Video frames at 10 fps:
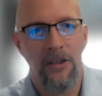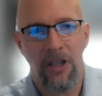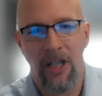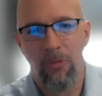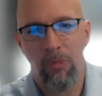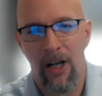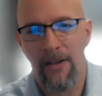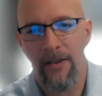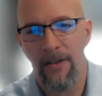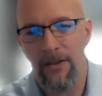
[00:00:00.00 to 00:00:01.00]
to change
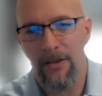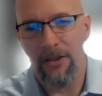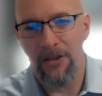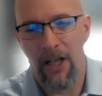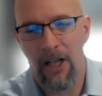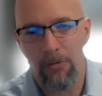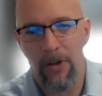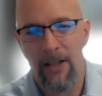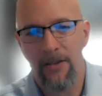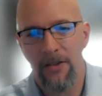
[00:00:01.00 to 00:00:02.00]
processes, to change
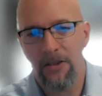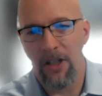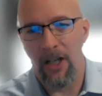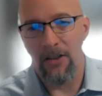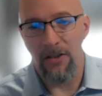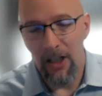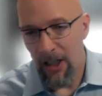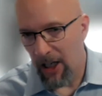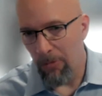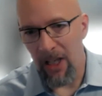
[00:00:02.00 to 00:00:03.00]
rents, to change
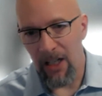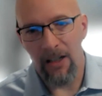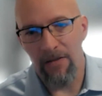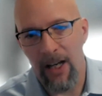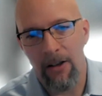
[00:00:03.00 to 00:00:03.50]
amenity